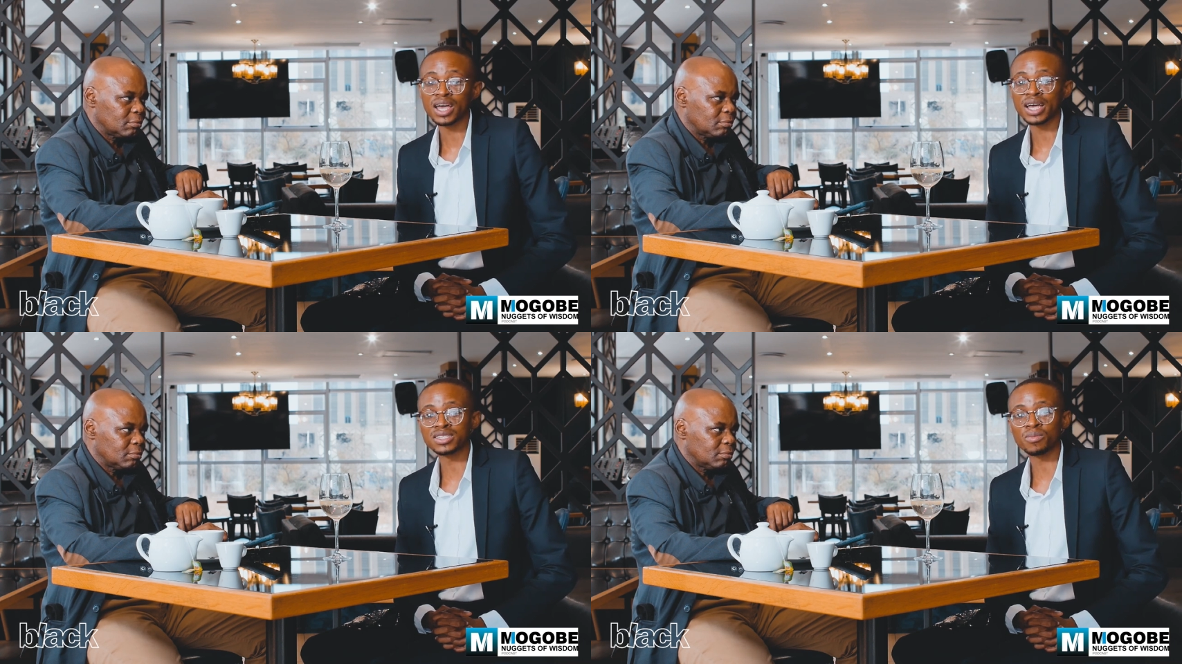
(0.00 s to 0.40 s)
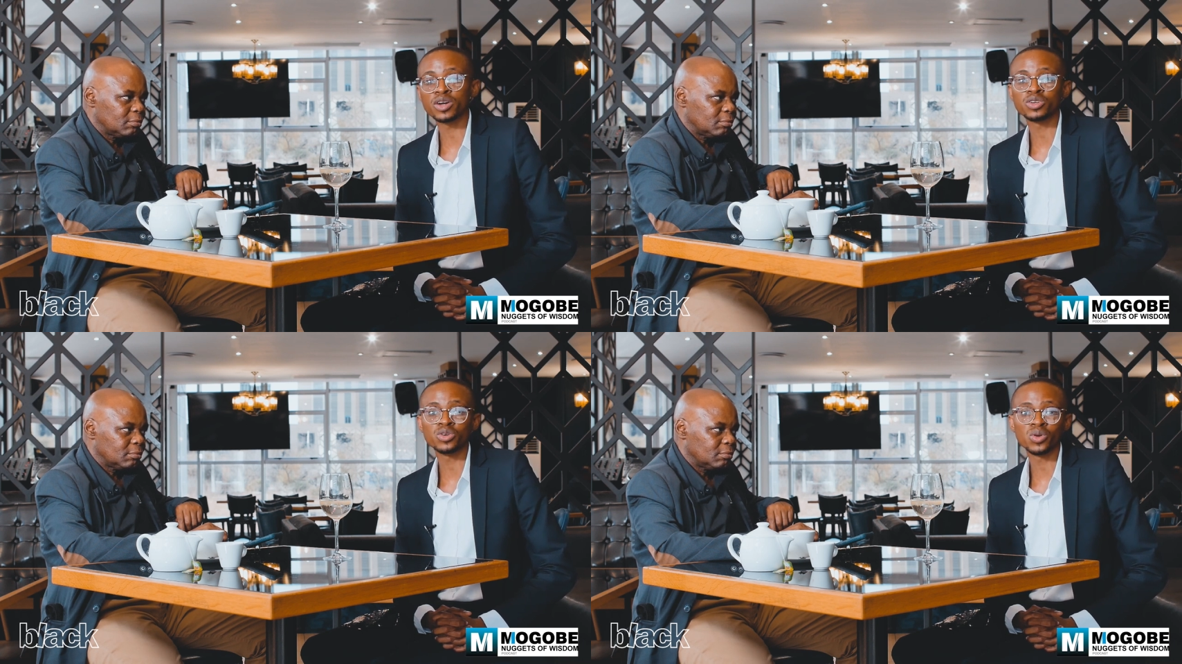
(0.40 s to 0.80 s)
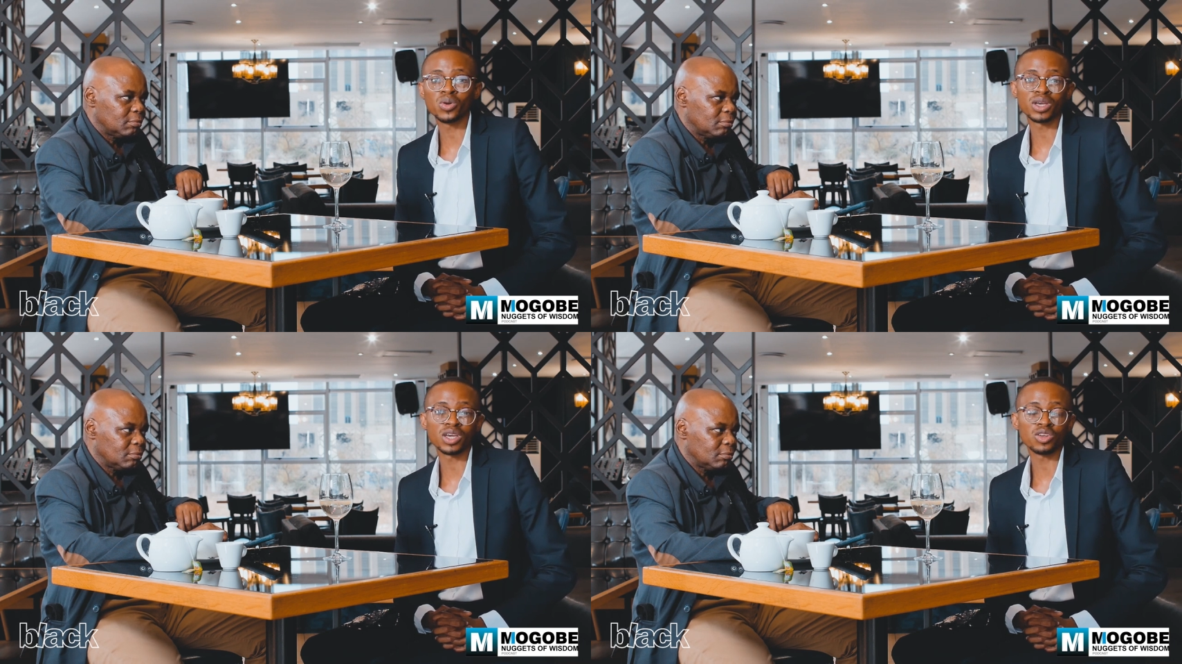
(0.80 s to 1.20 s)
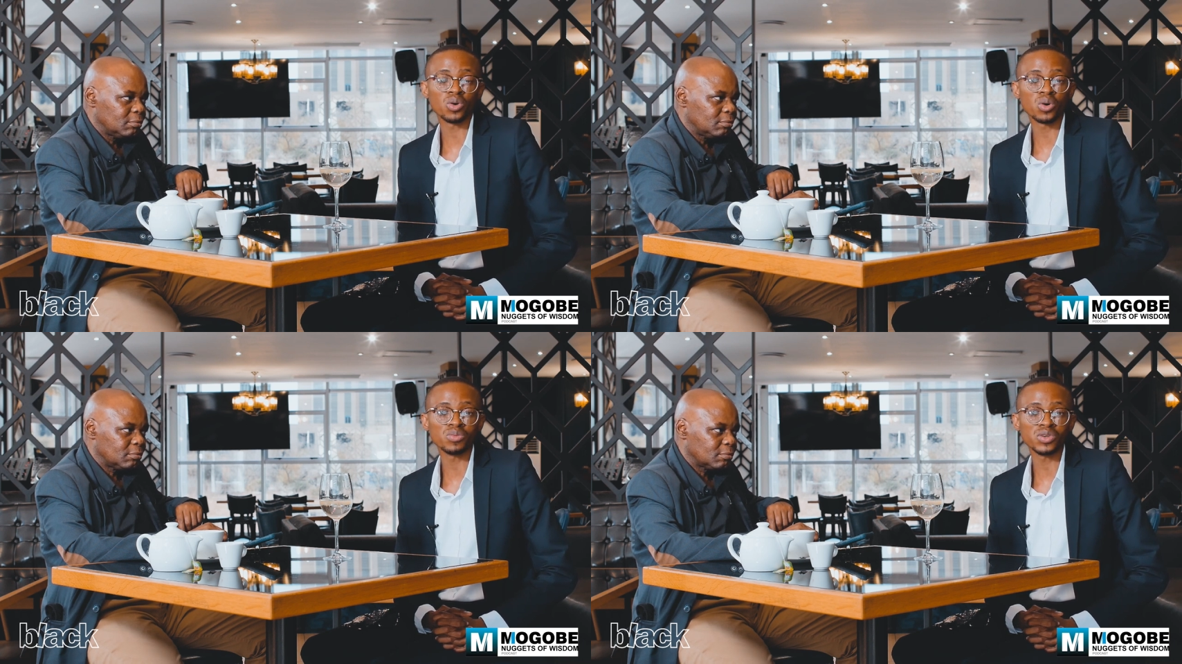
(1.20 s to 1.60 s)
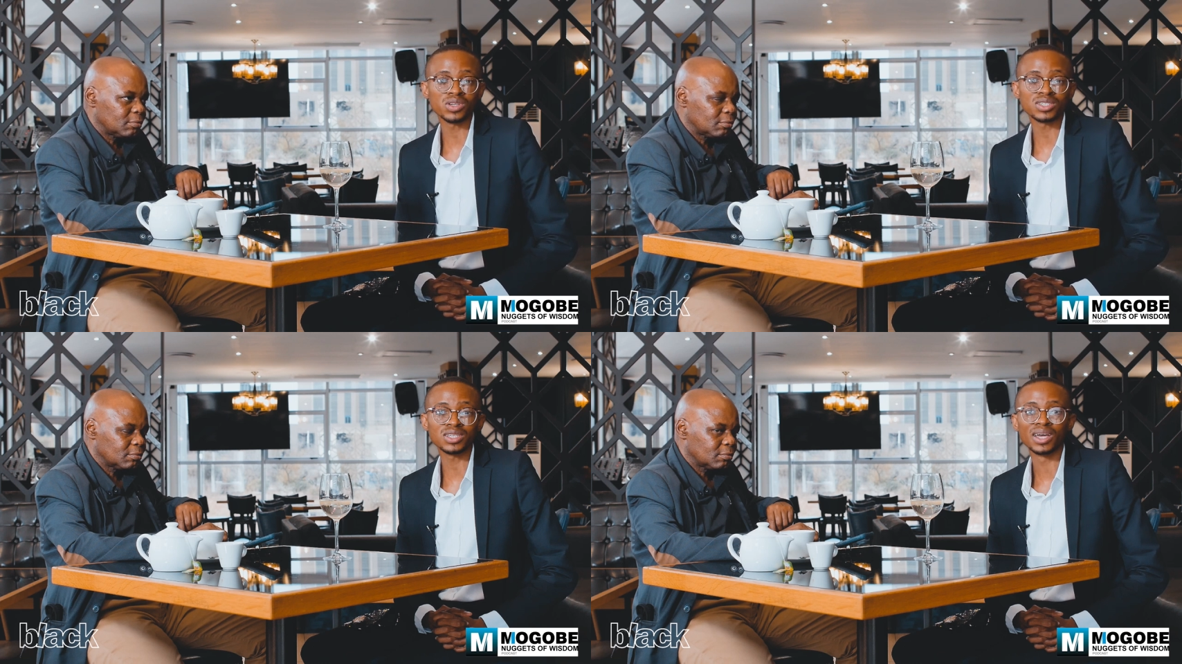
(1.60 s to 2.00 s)
Speaker 1: It's about you looking at your
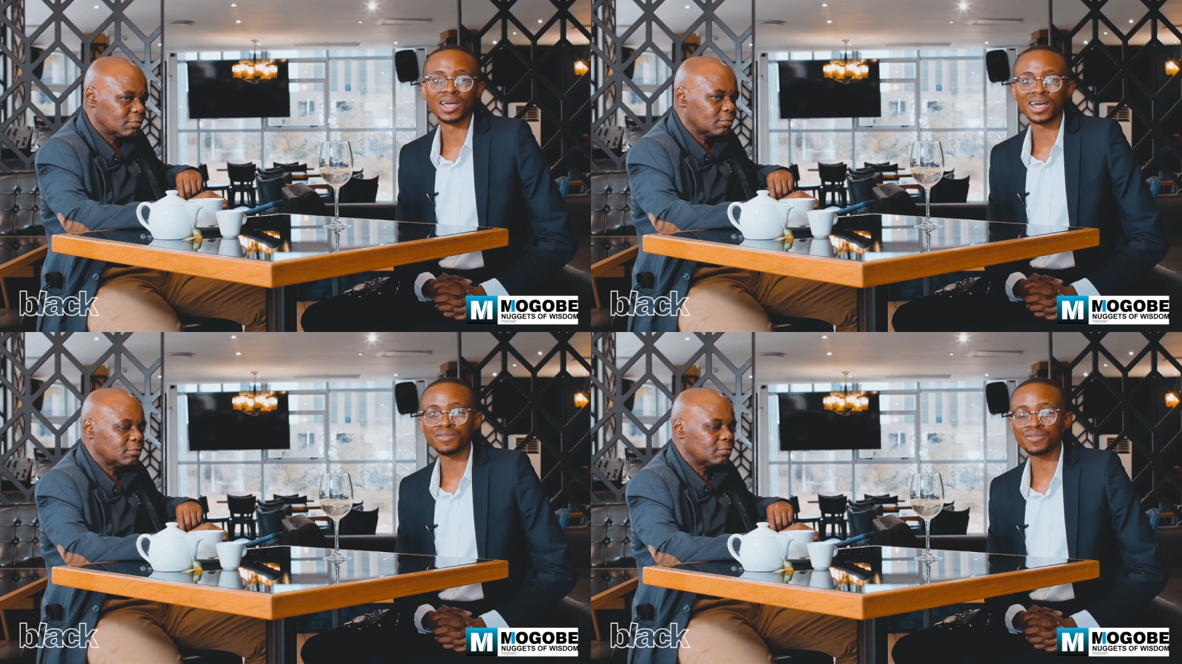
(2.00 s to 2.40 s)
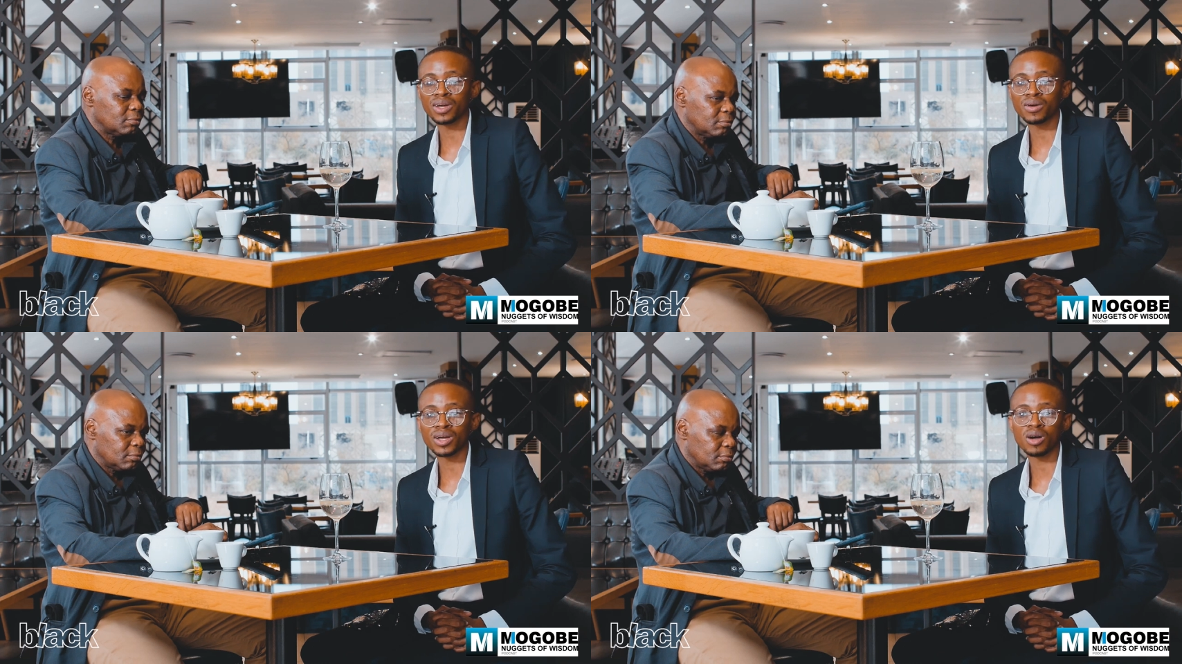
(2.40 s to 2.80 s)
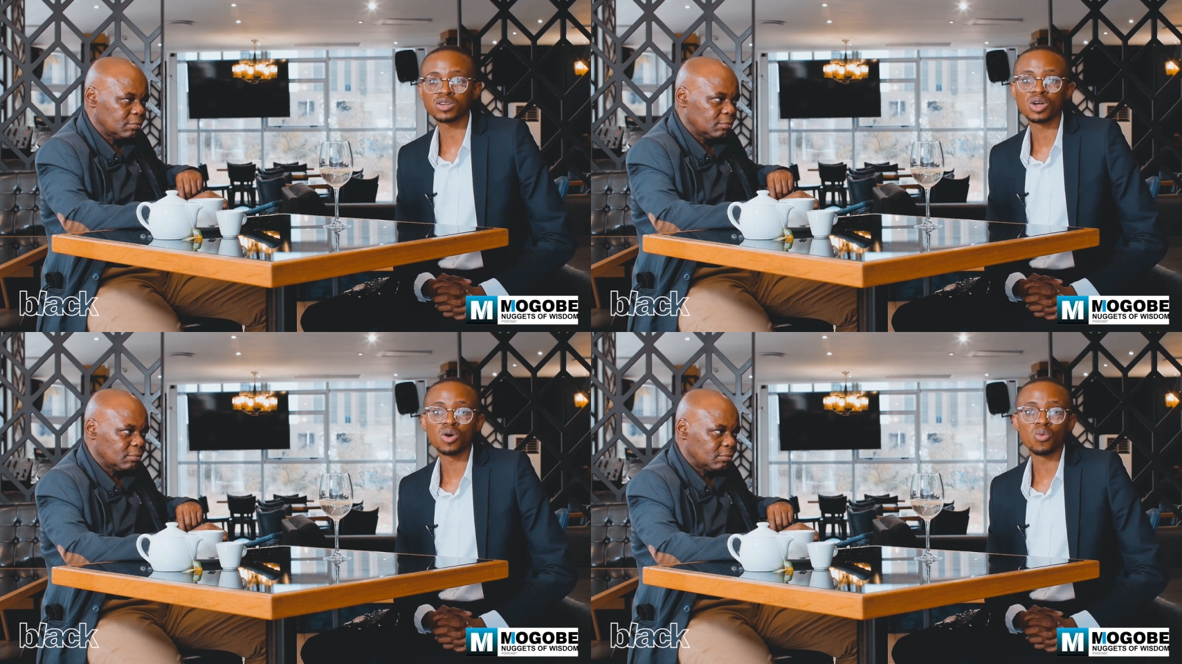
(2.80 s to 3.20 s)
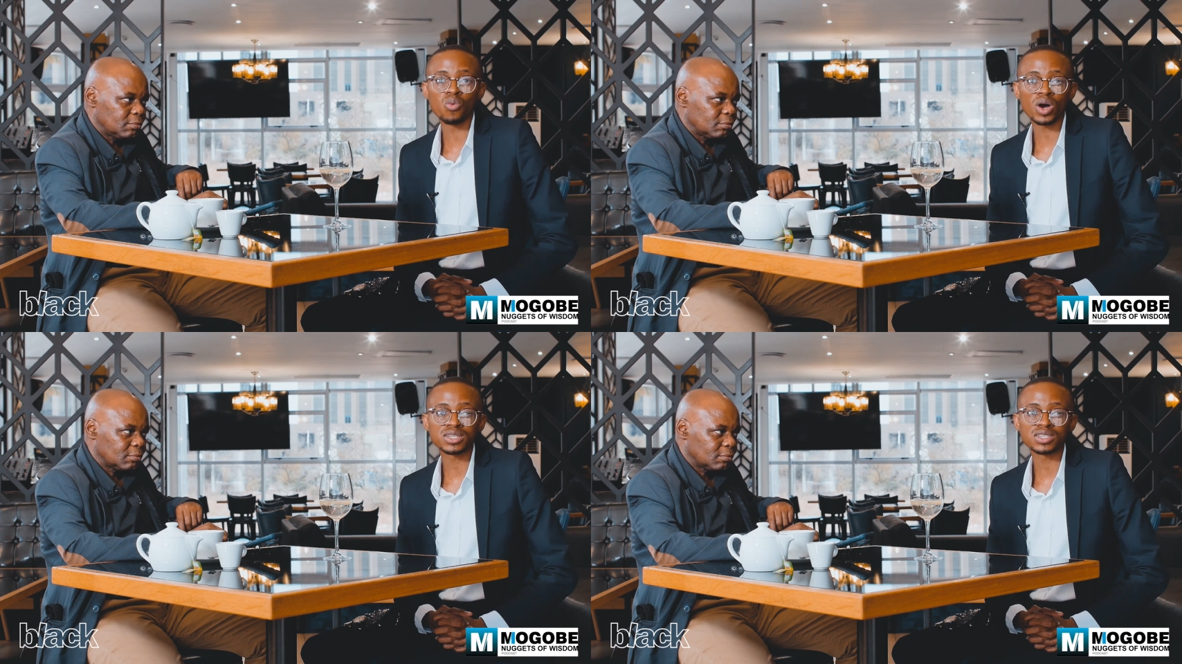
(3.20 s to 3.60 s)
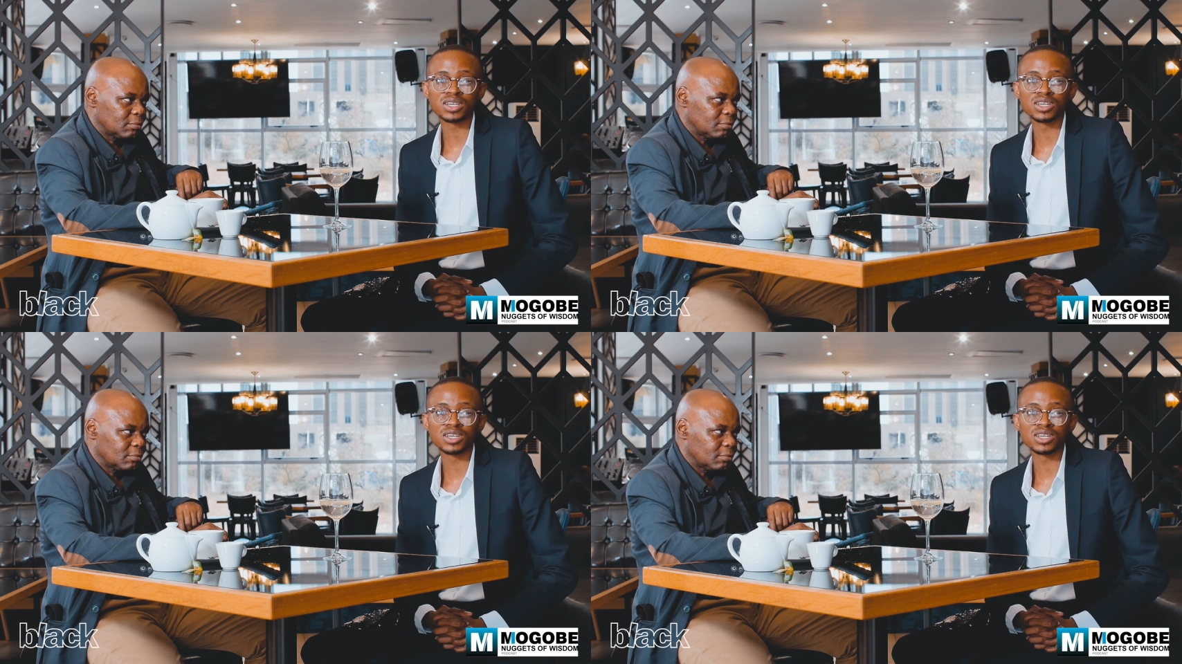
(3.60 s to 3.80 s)
community and figuring out what